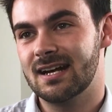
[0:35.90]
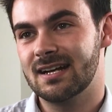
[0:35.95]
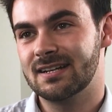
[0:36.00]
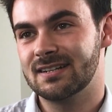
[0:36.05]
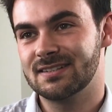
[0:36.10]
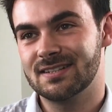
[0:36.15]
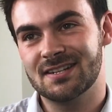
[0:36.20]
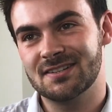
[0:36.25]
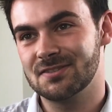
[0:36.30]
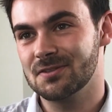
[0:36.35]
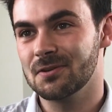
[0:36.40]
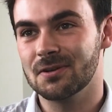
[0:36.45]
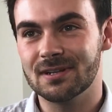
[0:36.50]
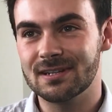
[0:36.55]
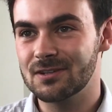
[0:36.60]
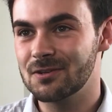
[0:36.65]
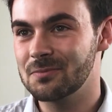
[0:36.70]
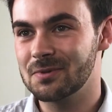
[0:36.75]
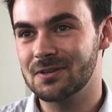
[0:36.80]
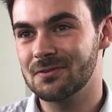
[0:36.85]
I, I saw
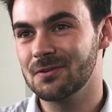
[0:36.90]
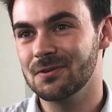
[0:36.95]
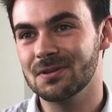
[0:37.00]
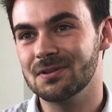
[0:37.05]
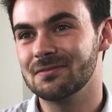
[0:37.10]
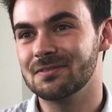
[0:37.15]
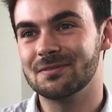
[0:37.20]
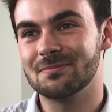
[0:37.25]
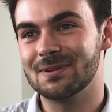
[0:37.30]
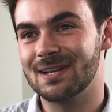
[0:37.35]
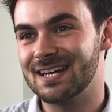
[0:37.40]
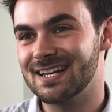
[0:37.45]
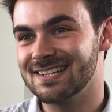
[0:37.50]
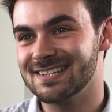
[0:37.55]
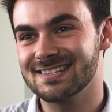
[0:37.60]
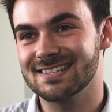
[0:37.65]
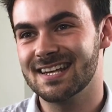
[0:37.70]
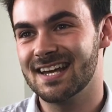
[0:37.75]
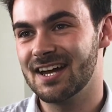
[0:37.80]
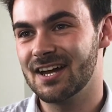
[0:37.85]
Illumina all over the
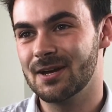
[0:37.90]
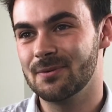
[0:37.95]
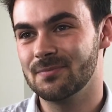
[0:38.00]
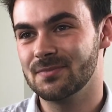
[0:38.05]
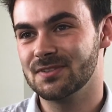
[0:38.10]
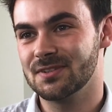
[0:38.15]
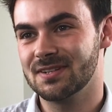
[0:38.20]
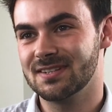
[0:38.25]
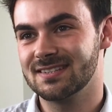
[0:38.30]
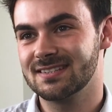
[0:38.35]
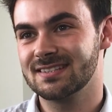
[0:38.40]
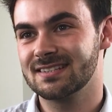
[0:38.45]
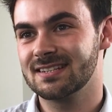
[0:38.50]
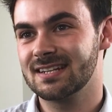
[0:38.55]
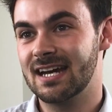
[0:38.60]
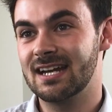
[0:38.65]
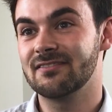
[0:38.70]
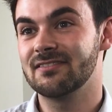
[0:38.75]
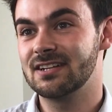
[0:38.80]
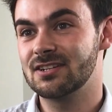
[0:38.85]
place. Um, so I was
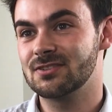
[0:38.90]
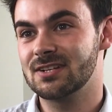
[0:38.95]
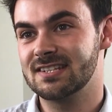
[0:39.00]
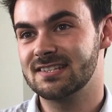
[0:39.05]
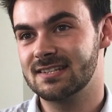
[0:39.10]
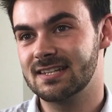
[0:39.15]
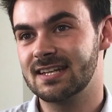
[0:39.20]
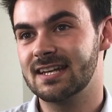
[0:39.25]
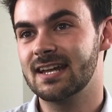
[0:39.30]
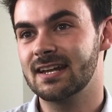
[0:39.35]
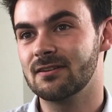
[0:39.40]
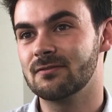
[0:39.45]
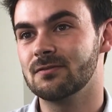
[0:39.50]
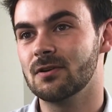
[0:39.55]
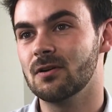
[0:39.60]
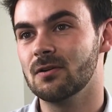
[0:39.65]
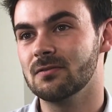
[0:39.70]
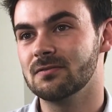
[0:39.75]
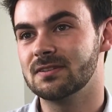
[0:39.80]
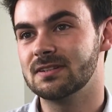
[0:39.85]
kind of interested in getting
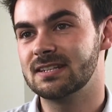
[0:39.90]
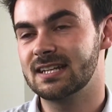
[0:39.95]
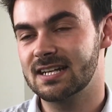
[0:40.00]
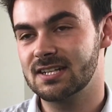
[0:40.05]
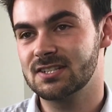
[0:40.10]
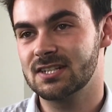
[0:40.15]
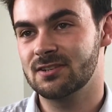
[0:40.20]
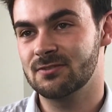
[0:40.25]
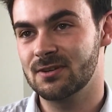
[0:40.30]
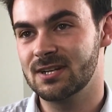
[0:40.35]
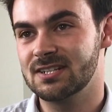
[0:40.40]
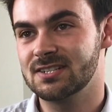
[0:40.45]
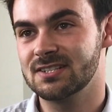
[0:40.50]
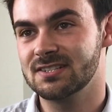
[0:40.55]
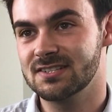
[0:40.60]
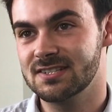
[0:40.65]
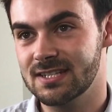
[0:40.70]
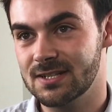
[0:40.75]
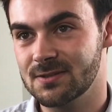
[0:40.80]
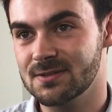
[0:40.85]
involved in next
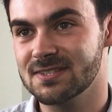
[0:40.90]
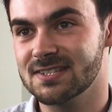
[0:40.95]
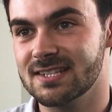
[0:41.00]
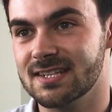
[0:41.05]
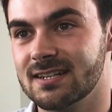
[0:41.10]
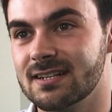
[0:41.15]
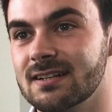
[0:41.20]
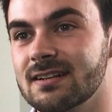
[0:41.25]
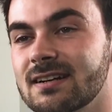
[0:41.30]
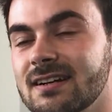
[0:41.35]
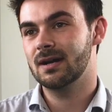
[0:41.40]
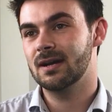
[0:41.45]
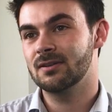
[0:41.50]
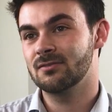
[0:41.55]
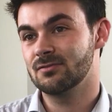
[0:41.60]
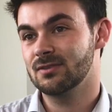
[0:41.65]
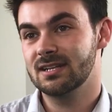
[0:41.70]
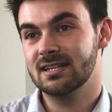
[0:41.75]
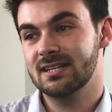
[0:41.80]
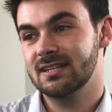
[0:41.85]
generation sequencing,
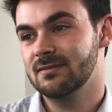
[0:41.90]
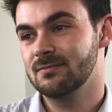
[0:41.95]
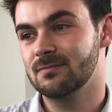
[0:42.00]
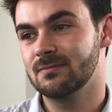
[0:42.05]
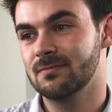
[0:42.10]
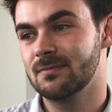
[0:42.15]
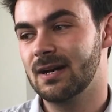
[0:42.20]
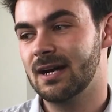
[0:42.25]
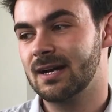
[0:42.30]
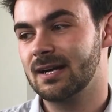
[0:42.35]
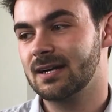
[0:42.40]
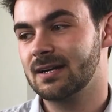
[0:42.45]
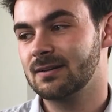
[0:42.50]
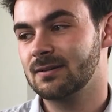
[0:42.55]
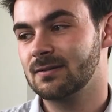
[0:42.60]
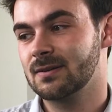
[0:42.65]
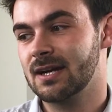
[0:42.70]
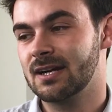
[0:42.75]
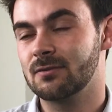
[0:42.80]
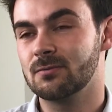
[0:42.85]
and really I
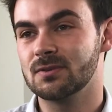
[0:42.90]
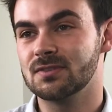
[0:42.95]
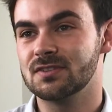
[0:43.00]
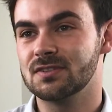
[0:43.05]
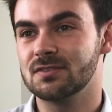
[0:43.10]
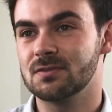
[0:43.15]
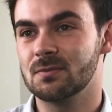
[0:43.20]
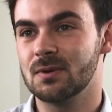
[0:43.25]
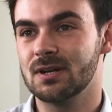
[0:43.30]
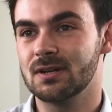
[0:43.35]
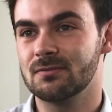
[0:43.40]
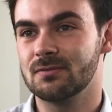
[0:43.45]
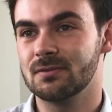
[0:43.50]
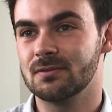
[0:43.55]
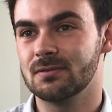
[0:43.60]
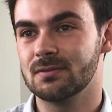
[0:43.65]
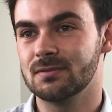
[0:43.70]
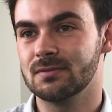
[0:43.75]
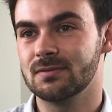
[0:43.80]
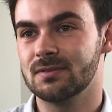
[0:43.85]
kind of wanted to work
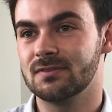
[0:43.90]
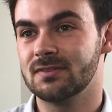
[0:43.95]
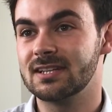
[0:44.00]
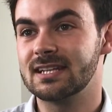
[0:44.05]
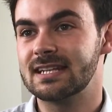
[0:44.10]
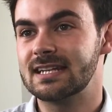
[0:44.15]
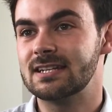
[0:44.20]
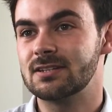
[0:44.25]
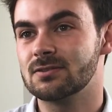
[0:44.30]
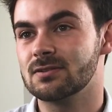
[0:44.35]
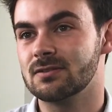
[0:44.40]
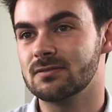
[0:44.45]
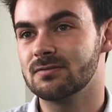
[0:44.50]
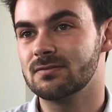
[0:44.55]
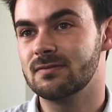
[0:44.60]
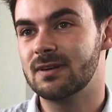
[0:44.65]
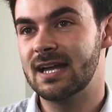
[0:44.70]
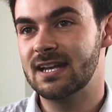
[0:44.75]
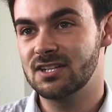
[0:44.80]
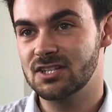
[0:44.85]
for the leader of
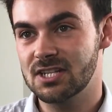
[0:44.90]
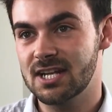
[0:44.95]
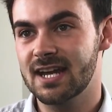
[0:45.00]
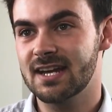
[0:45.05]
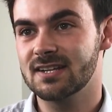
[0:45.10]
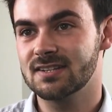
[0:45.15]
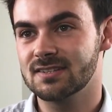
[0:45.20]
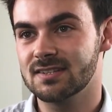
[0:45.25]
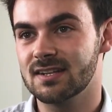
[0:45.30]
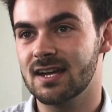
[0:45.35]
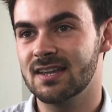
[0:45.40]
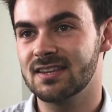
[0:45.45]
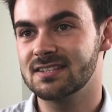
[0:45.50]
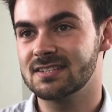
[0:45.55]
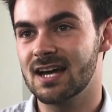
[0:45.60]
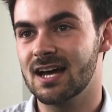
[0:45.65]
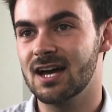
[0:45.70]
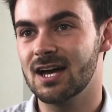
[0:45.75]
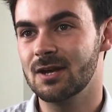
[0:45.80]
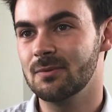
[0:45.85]
NGS at the
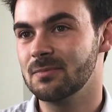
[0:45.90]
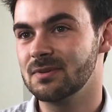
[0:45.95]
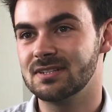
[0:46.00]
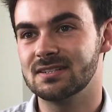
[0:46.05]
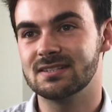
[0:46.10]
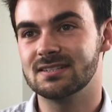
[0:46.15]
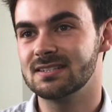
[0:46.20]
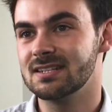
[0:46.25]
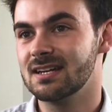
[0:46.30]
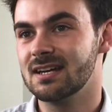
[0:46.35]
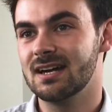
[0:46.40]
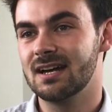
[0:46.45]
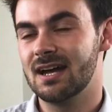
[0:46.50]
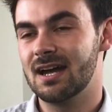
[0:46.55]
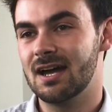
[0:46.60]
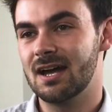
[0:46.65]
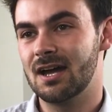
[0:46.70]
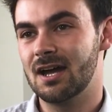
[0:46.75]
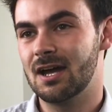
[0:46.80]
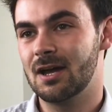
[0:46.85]
time, and
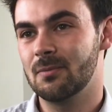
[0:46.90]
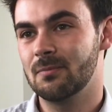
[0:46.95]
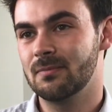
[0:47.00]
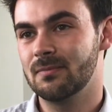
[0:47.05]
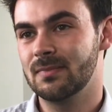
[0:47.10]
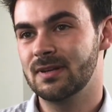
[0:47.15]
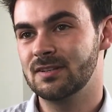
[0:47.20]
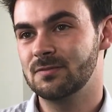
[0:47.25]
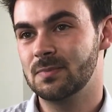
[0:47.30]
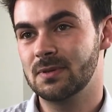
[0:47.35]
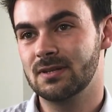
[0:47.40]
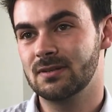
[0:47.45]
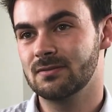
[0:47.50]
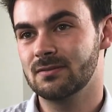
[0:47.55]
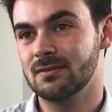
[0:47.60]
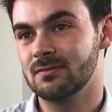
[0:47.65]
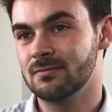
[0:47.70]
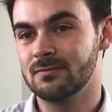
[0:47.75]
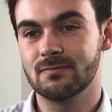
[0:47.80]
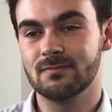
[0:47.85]
um, it's
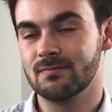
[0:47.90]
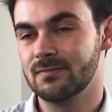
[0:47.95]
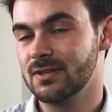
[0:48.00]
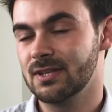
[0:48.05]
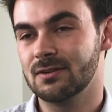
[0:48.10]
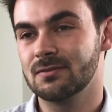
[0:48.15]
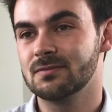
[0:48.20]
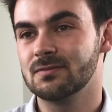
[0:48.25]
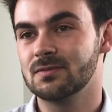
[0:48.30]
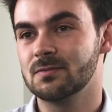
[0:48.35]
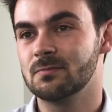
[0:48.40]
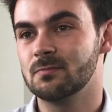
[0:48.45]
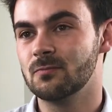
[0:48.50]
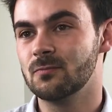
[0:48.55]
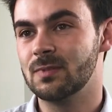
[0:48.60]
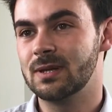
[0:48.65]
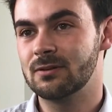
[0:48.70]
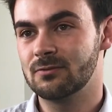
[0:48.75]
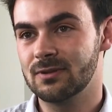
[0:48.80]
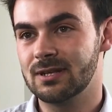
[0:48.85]
been you know
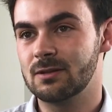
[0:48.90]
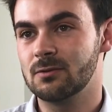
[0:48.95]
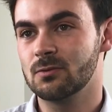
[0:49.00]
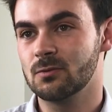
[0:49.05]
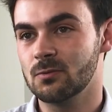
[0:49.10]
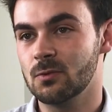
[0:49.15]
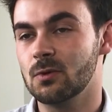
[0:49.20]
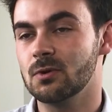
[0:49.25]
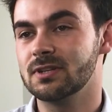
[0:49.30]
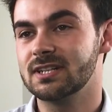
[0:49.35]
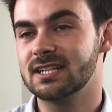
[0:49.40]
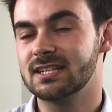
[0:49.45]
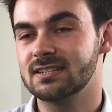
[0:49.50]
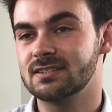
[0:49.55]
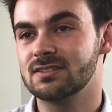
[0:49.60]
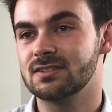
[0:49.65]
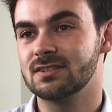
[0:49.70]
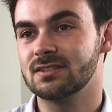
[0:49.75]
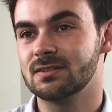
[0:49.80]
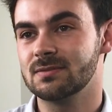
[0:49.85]
been really
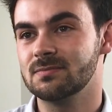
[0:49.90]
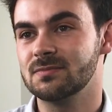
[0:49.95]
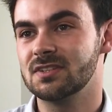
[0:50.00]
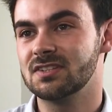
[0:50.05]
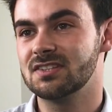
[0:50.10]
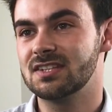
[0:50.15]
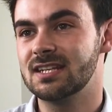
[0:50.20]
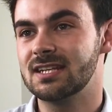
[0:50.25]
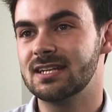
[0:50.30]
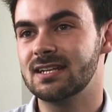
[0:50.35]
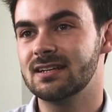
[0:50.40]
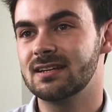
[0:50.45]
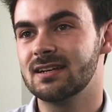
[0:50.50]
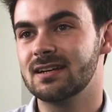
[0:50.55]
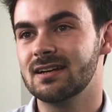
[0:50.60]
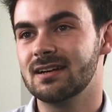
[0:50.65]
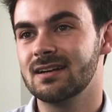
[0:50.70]
rewarding to to see